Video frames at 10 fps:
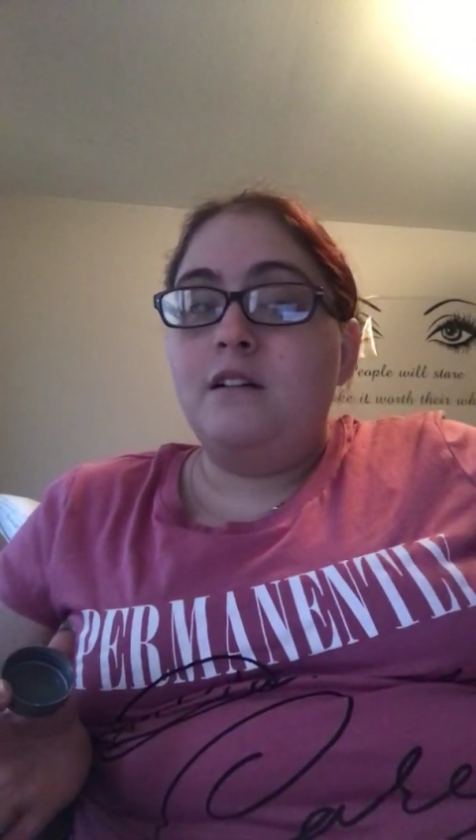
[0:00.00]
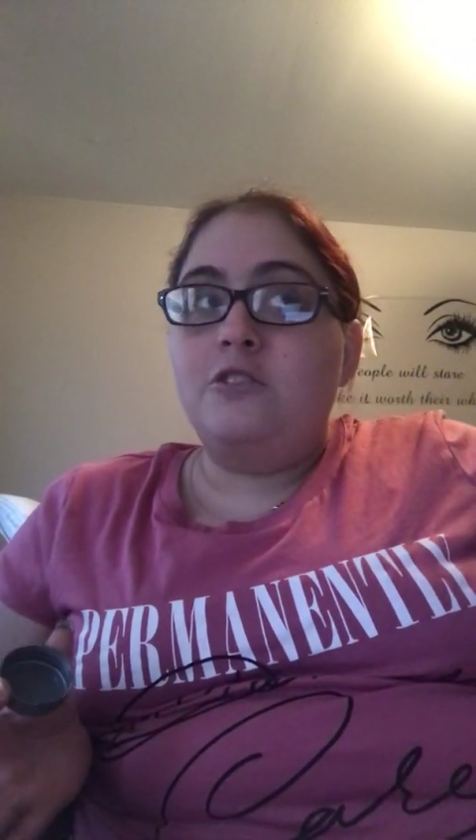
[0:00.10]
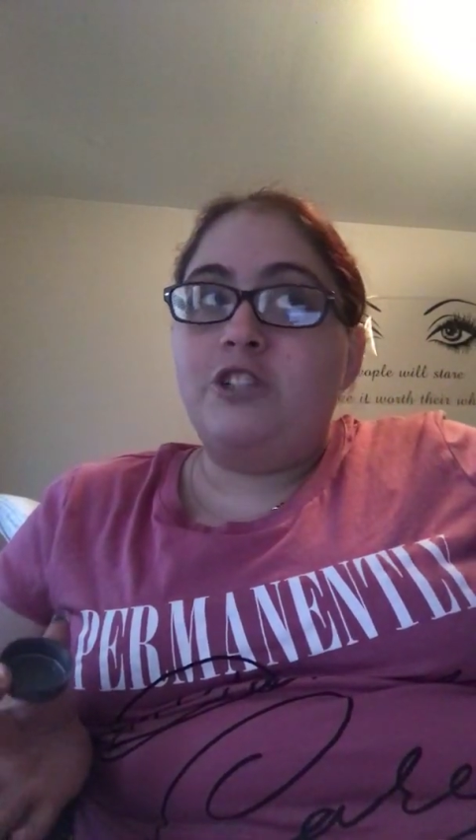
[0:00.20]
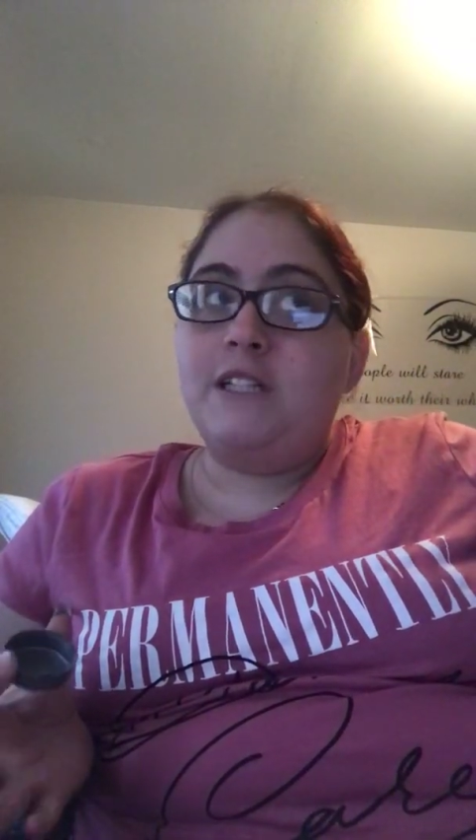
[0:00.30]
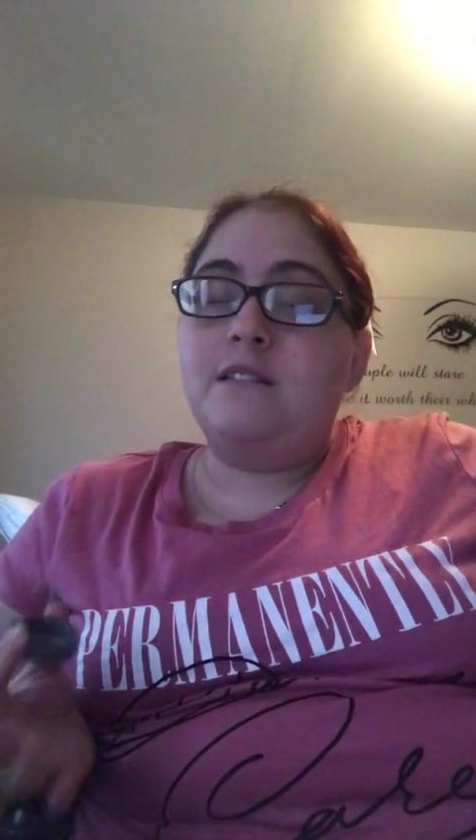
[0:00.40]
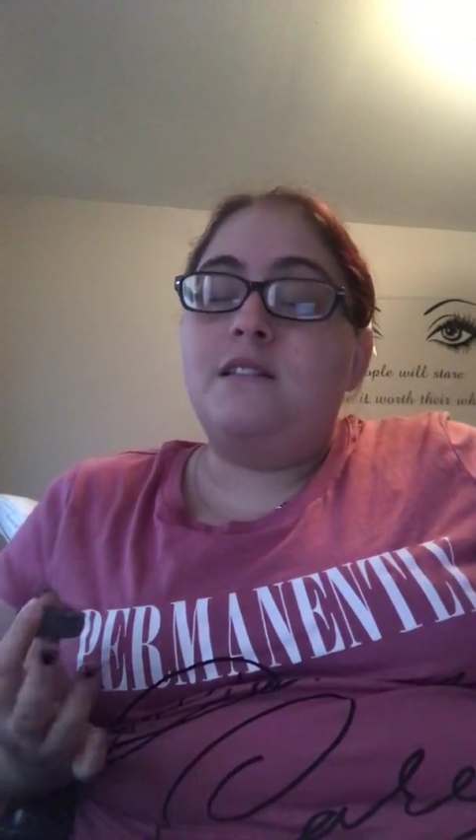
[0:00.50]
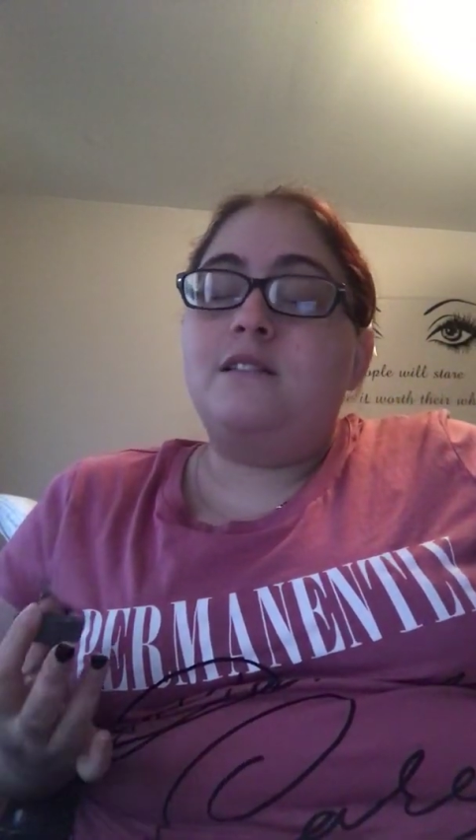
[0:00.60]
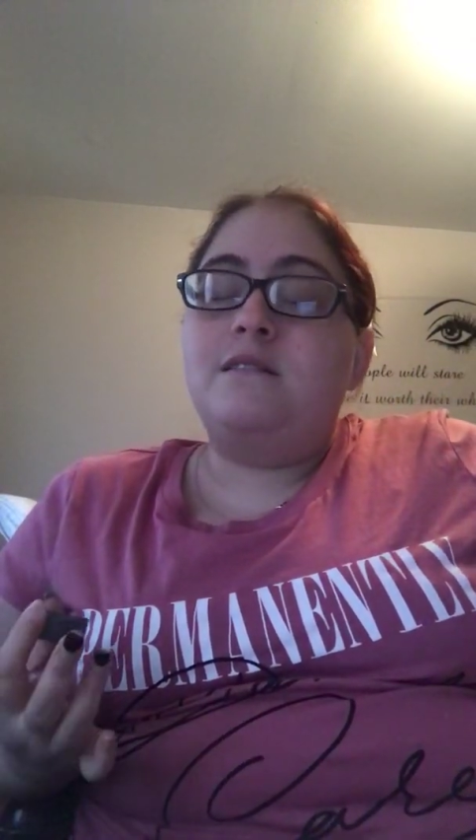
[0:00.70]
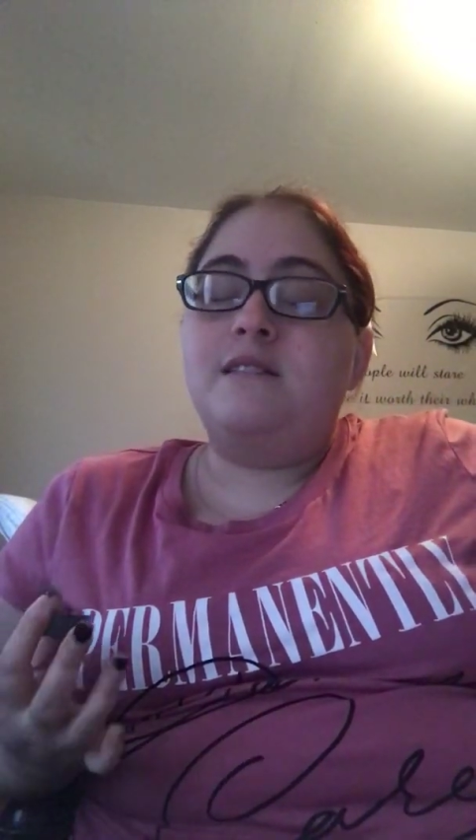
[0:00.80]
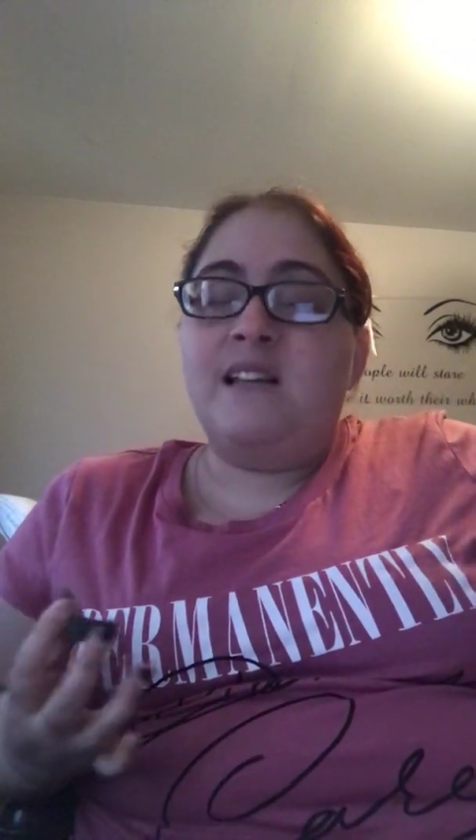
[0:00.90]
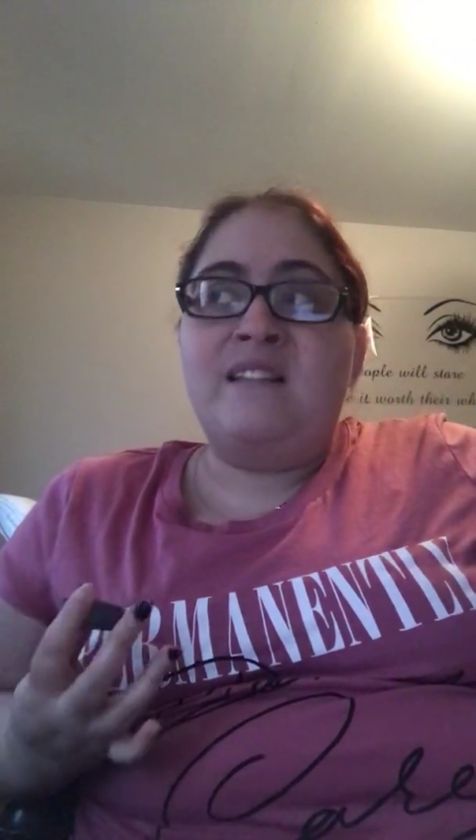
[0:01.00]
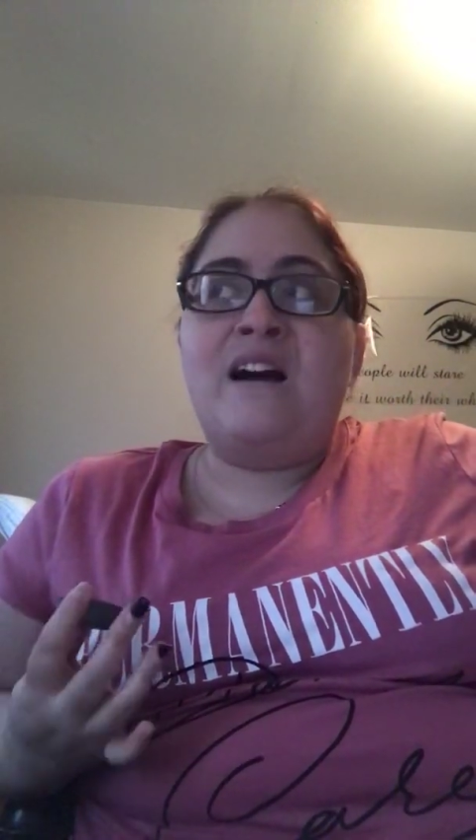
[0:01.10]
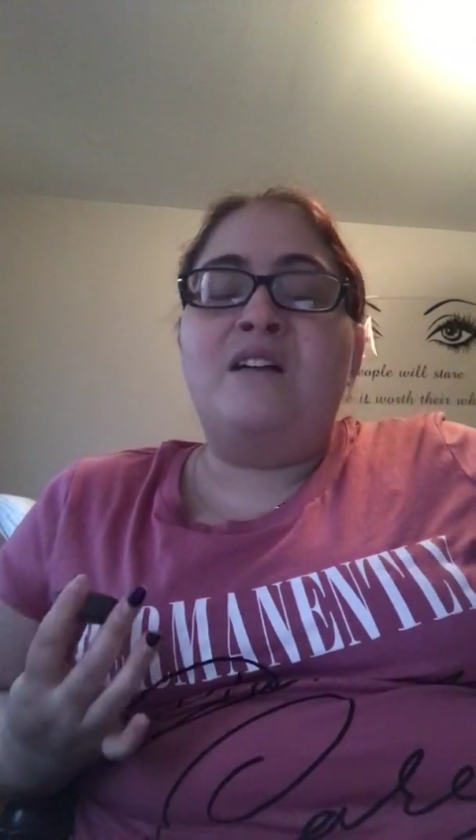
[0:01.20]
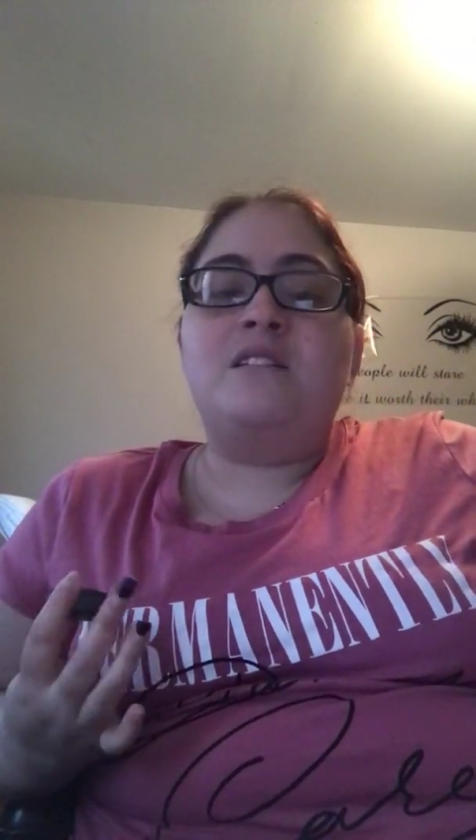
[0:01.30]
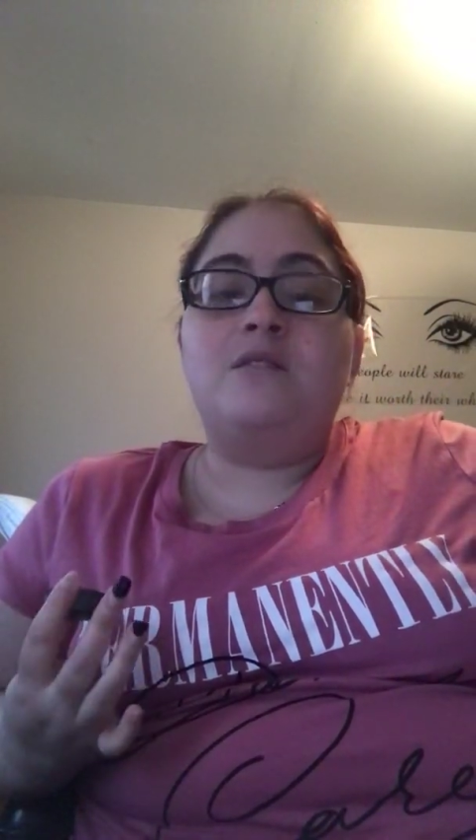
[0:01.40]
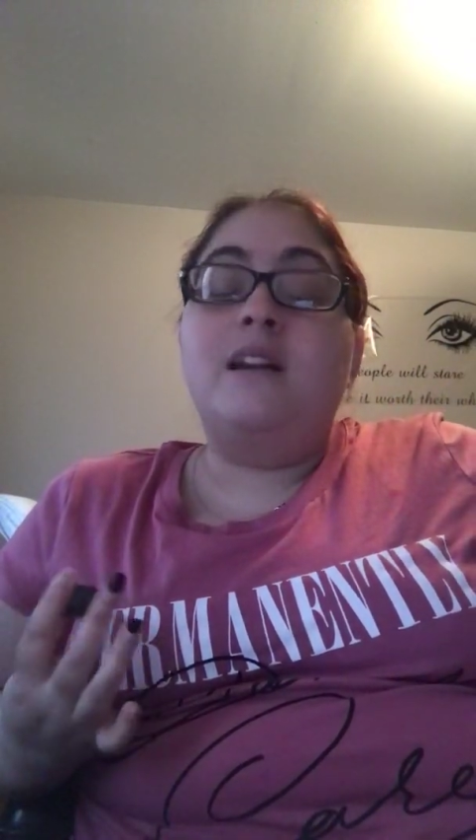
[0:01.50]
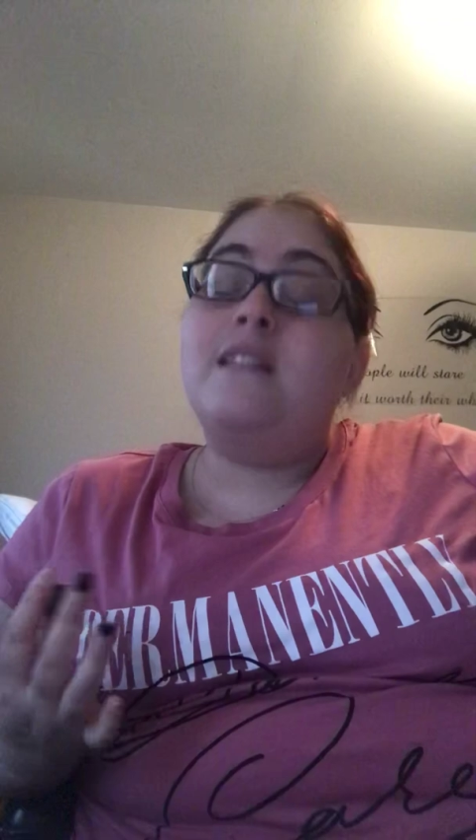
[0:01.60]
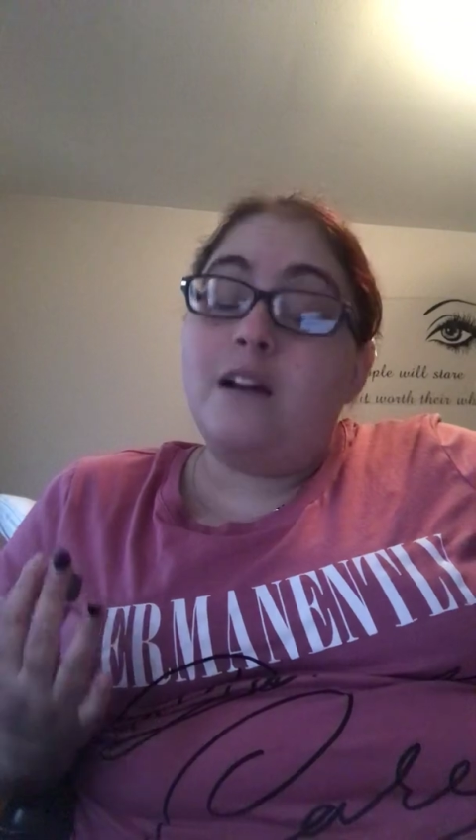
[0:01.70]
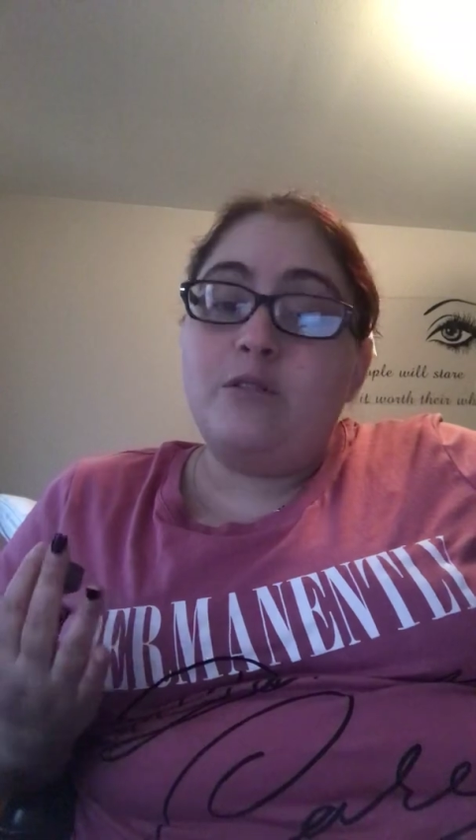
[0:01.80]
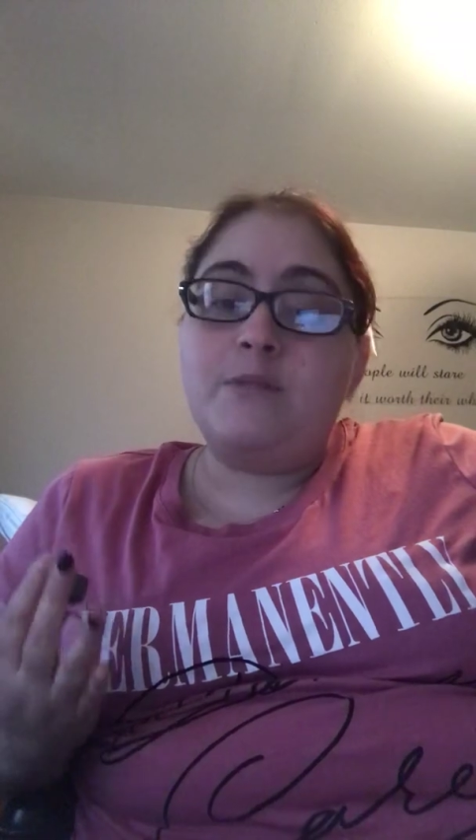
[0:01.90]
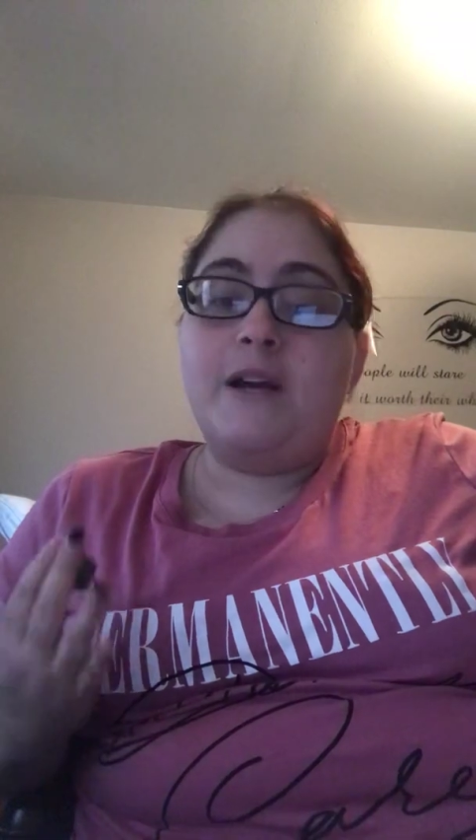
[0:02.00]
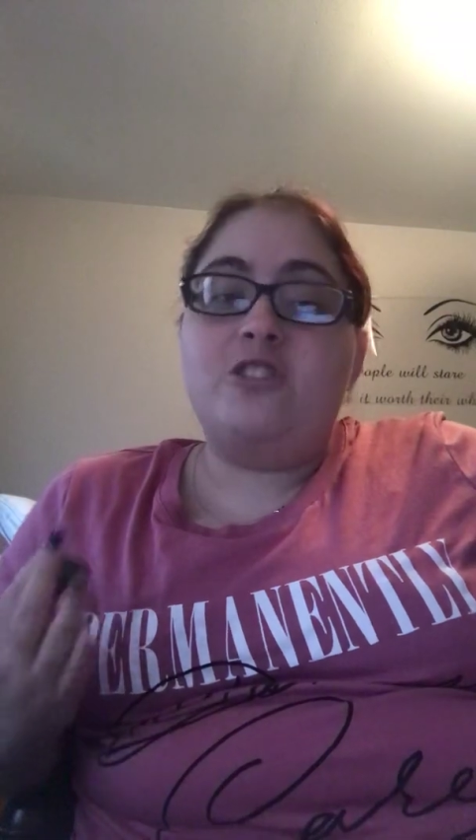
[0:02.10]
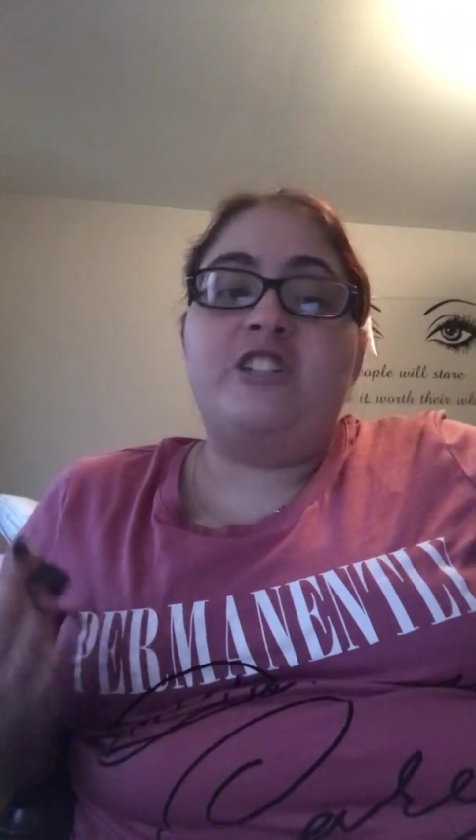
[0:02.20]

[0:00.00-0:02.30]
She's in that respect,